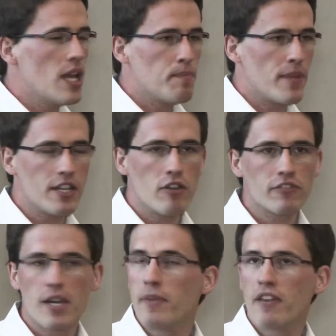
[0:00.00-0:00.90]
Many of
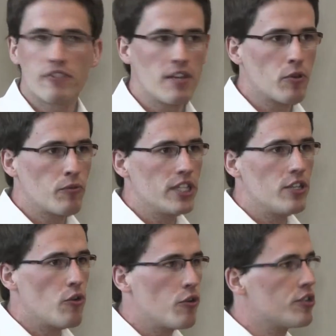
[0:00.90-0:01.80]
them have never really
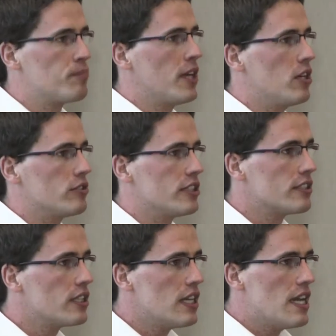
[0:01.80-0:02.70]
heard about it.